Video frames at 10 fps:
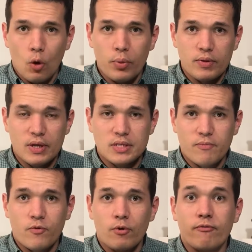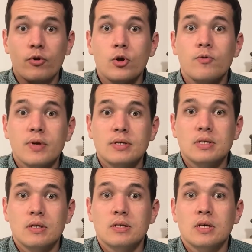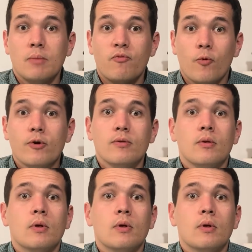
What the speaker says: open things up for new things to come forth,